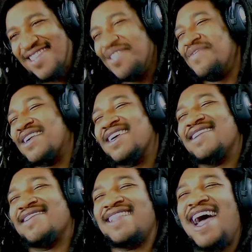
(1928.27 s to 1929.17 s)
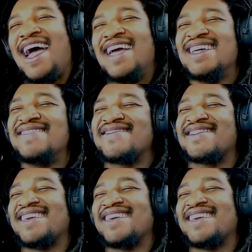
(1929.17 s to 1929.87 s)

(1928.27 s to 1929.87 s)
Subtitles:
too, because now he's he's